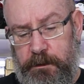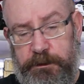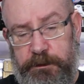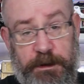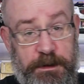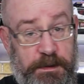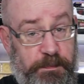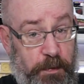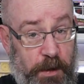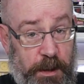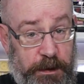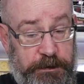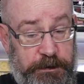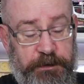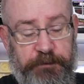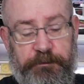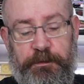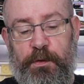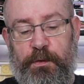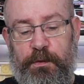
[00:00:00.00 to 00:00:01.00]
Just
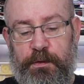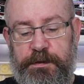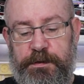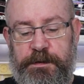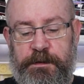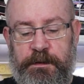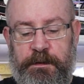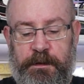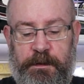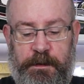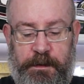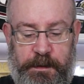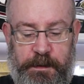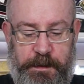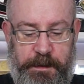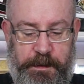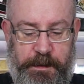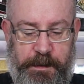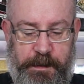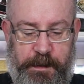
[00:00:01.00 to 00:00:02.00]
brushed, of course.
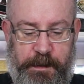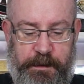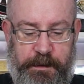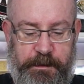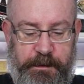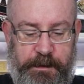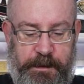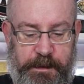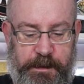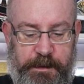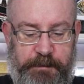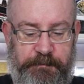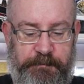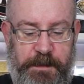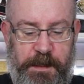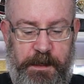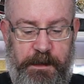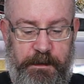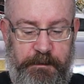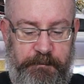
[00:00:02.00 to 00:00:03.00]
And
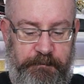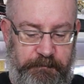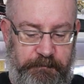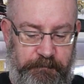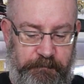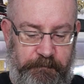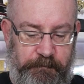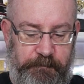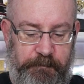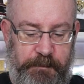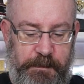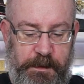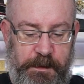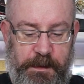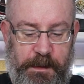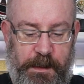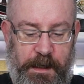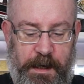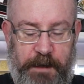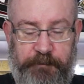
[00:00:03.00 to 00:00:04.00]
yeah,
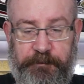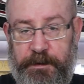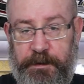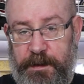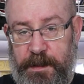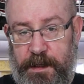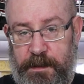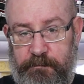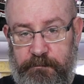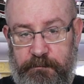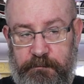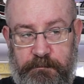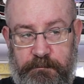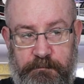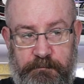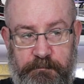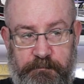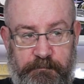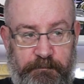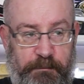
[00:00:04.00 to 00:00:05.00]
after that,
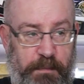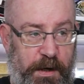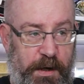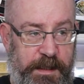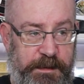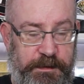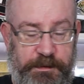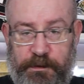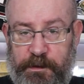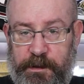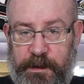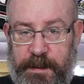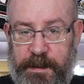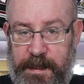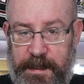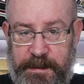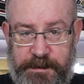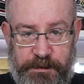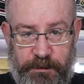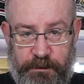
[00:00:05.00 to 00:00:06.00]
brands like
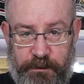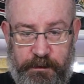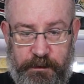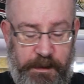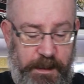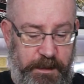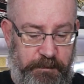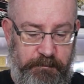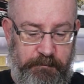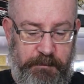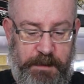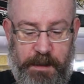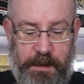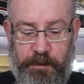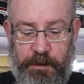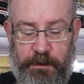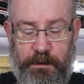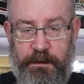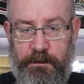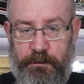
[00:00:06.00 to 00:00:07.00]
Castle and them
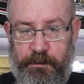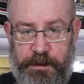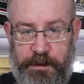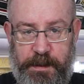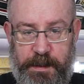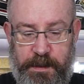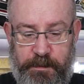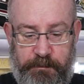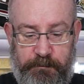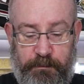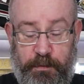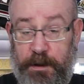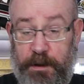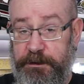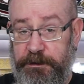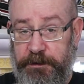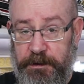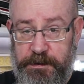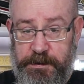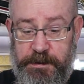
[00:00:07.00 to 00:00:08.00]
come along with their
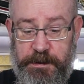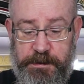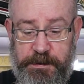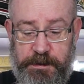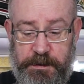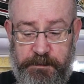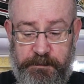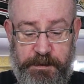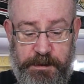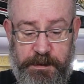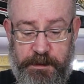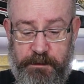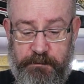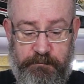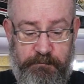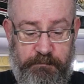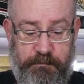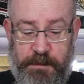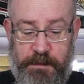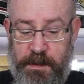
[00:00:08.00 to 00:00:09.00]
brushless systems,
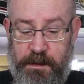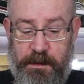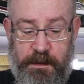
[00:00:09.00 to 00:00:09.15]
and